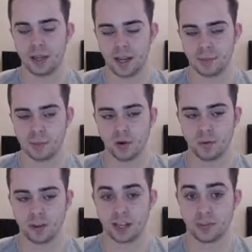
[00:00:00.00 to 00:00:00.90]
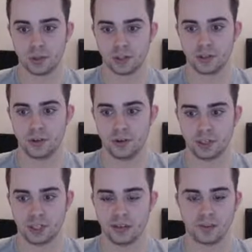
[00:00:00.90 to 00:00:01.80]
And upon if I get to plus two, it
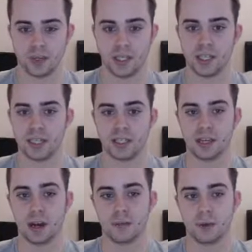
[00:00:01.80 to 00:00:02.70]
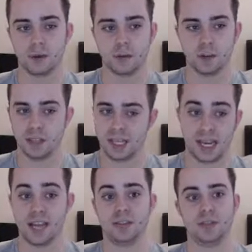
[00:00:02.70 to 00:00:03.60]
just outspeeds any Scarper he
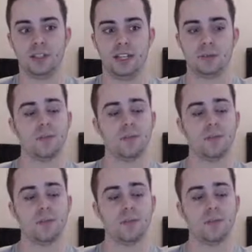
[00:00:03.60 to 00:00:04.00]
has on his team.